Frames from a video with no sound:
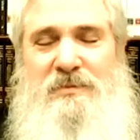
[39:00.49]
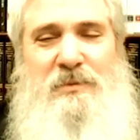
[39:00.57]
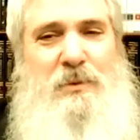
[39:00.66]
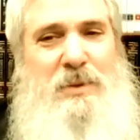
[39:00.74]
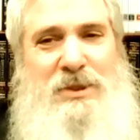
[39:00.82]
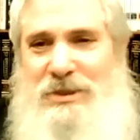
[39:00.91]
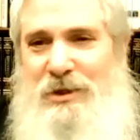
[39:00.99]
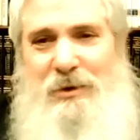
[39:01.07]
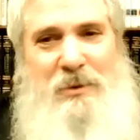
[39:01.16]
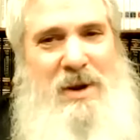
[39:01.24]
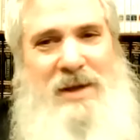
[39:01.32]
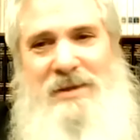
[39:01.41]
We're still
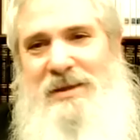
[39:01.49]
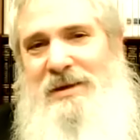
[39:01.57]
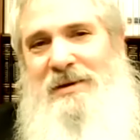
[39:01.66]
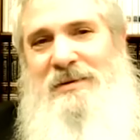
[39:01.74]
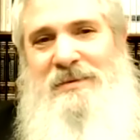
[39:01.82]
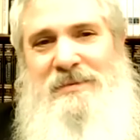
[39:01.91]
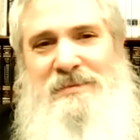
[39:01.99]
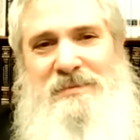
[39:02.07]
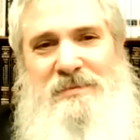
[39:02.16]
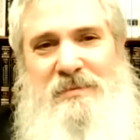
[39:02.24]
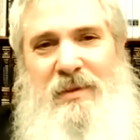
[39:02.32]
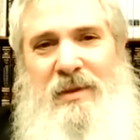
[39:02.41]
right there.
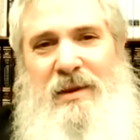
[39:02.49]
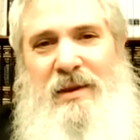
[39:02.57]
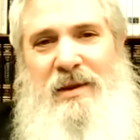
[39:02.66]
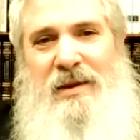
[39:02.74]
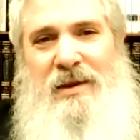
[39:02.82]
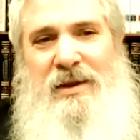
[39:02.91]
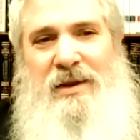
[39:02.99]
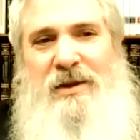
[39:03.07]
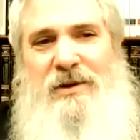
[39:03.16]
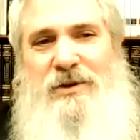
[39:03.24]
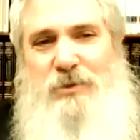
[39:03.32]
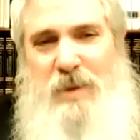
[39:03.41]
Because